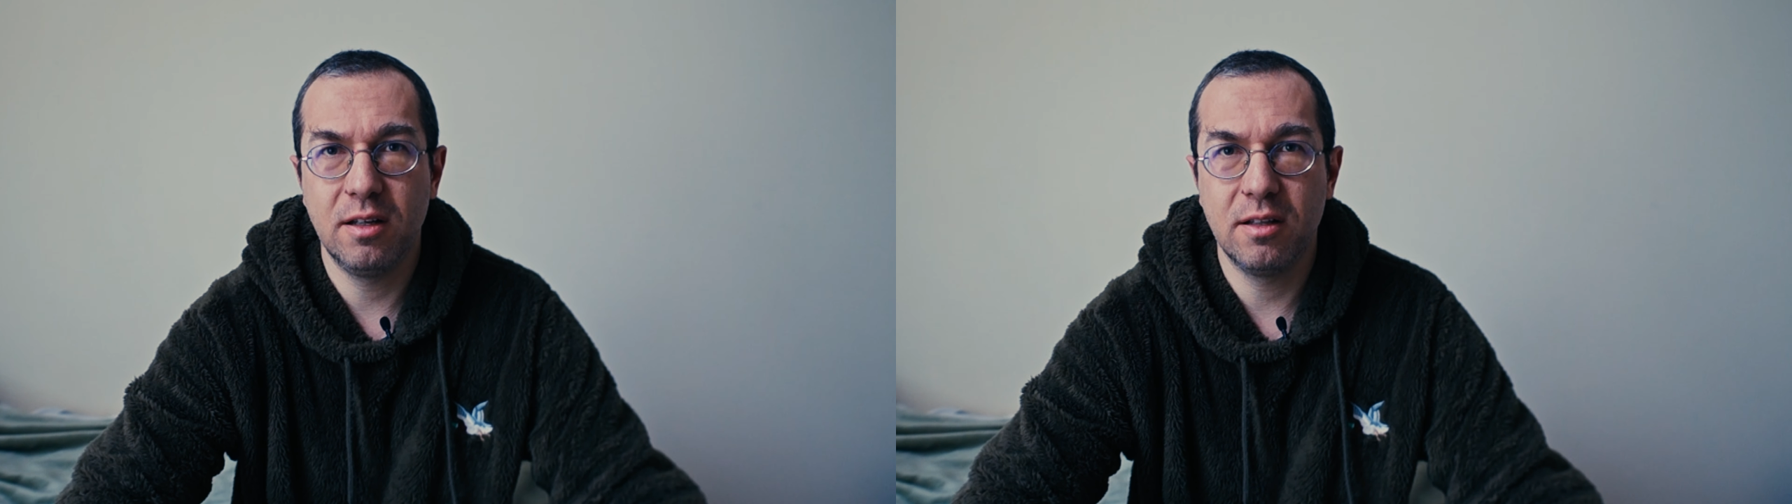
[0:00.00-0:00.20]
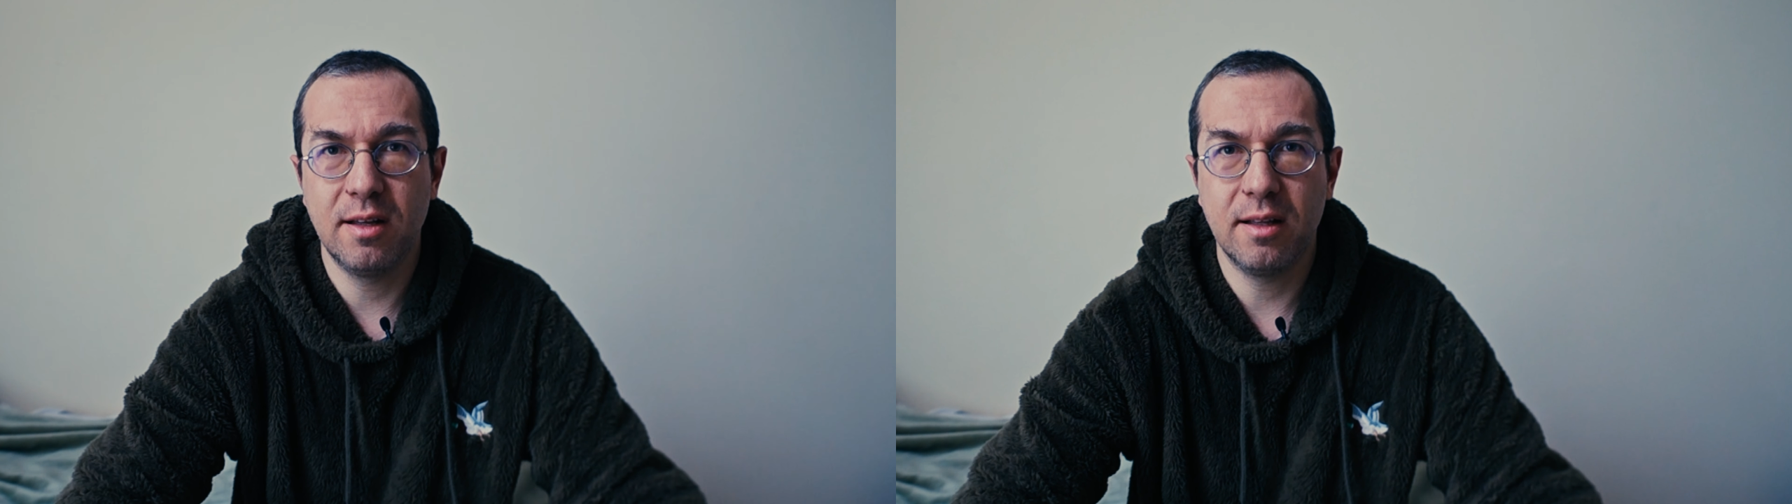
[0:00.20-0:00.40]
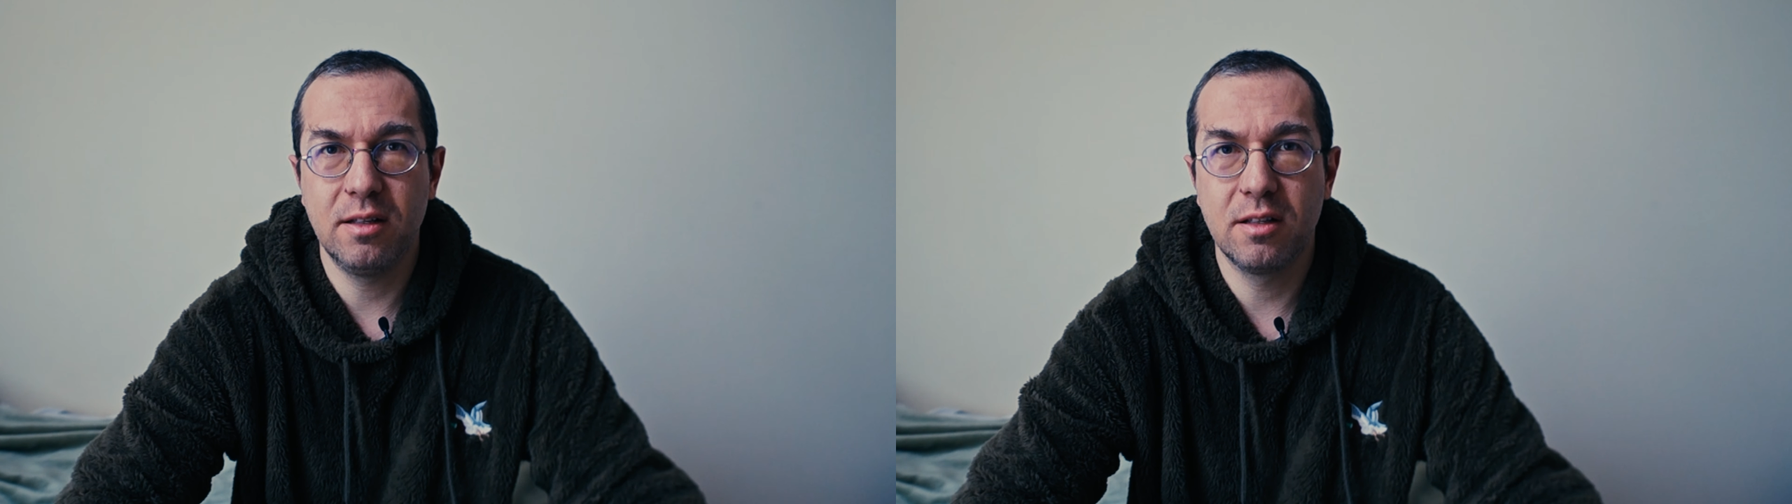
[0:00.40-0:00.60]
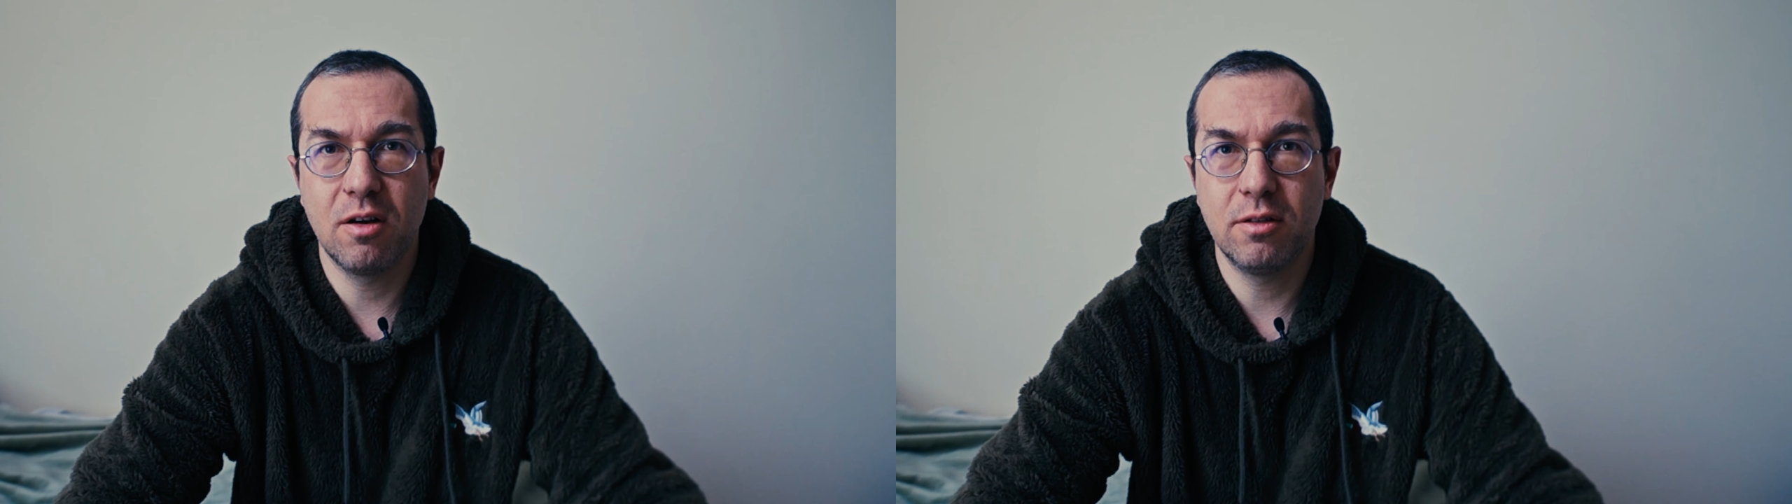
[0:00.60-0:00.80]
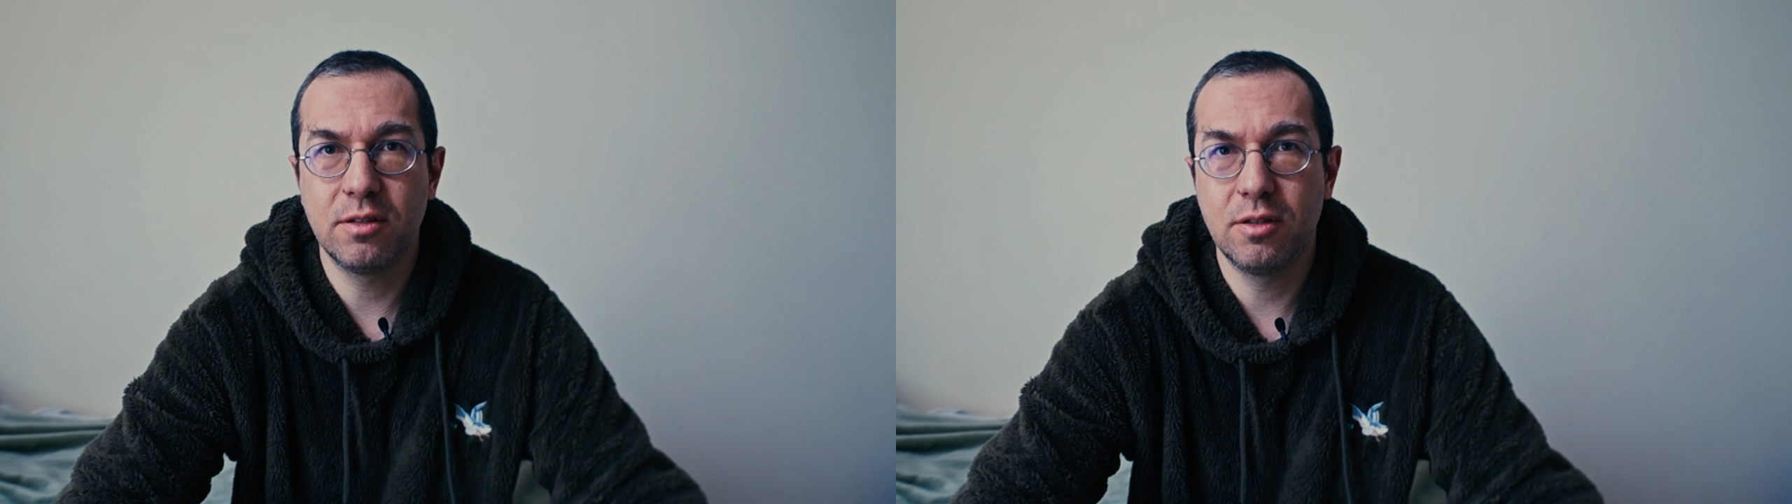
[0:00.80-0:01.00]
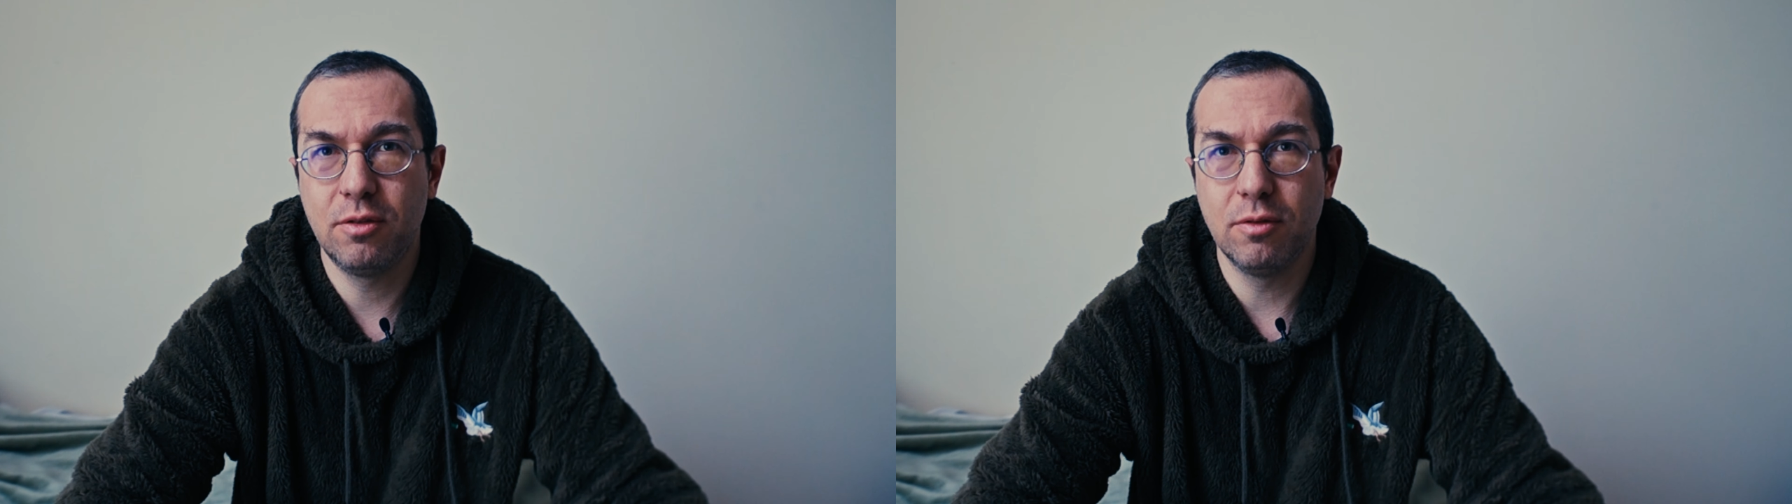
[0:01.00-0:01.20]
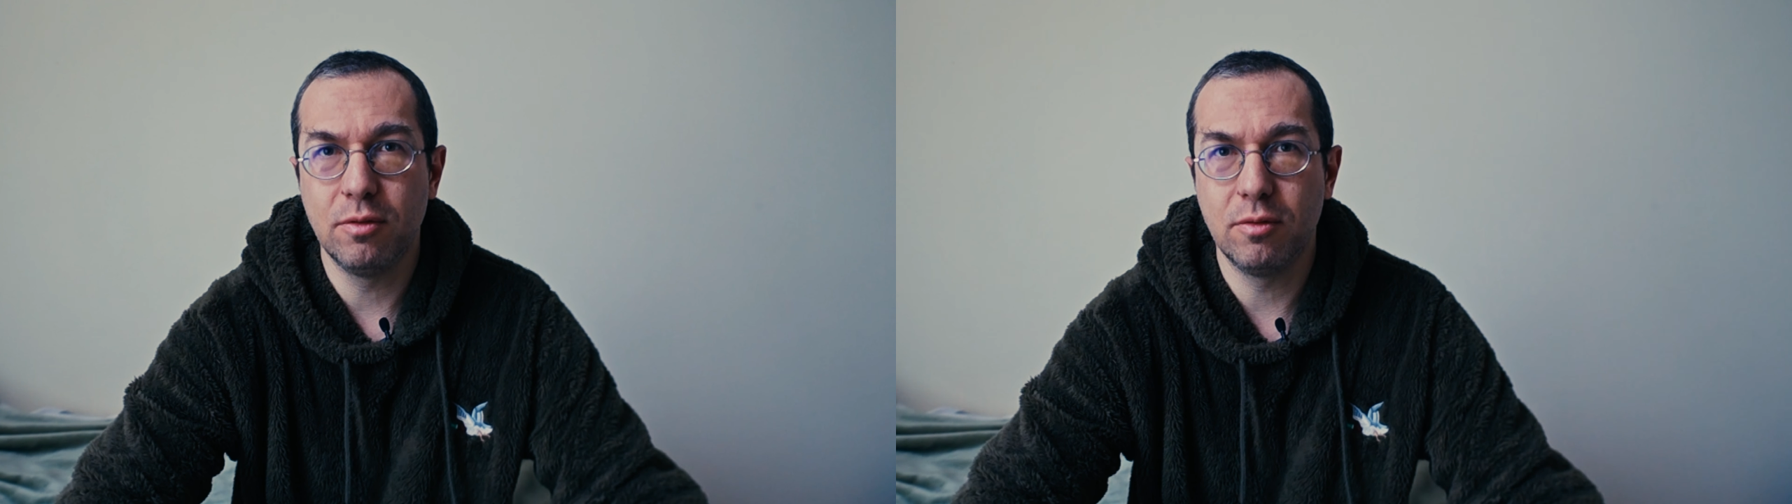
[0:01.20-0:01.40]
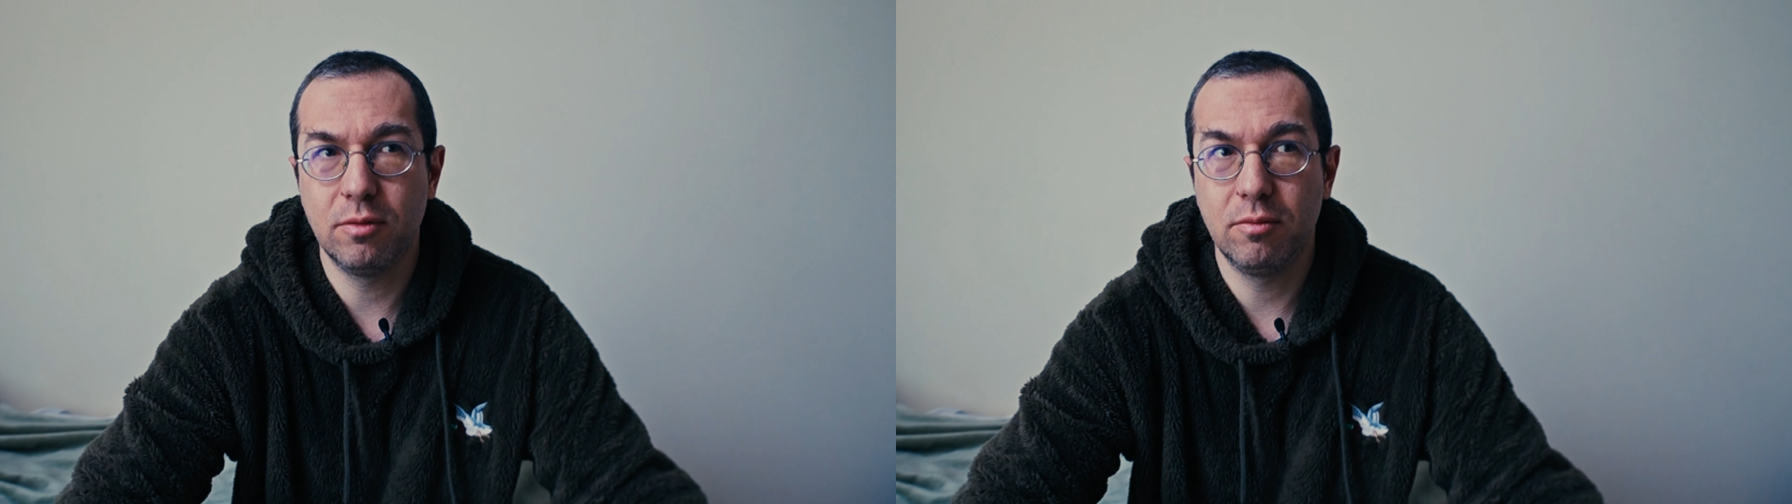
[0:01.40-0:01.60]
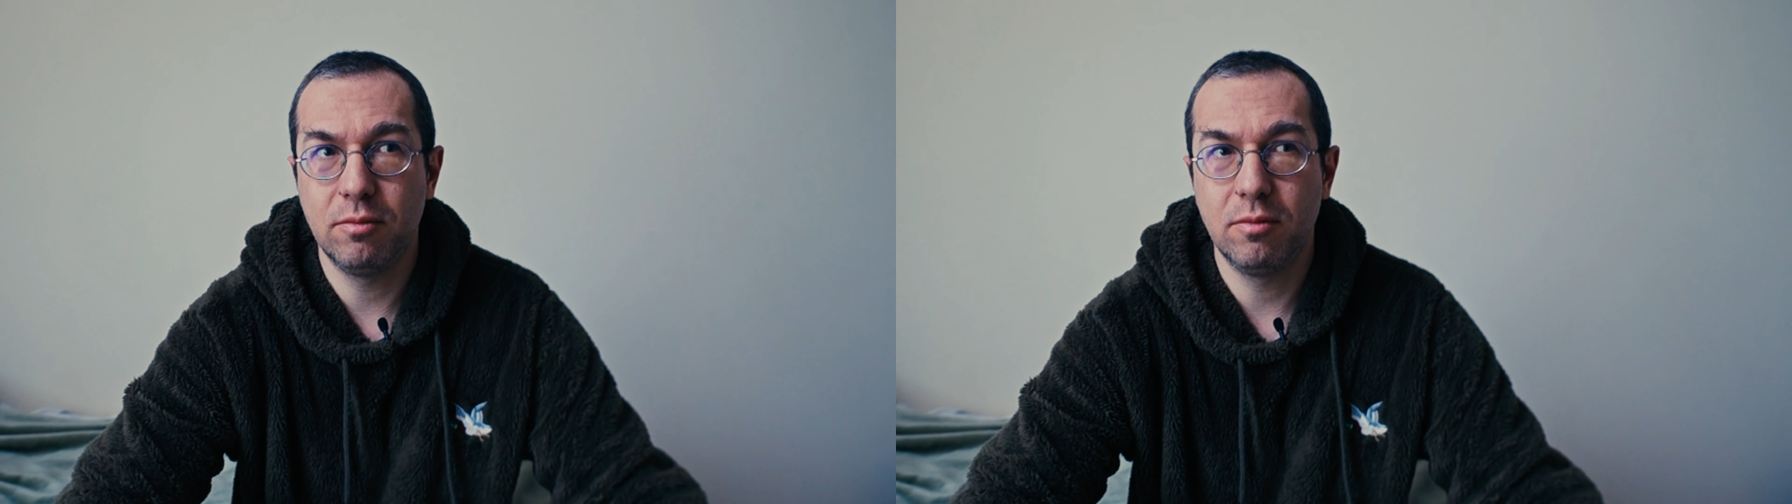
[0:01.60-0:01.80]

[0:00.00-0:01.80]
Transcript: that it costs you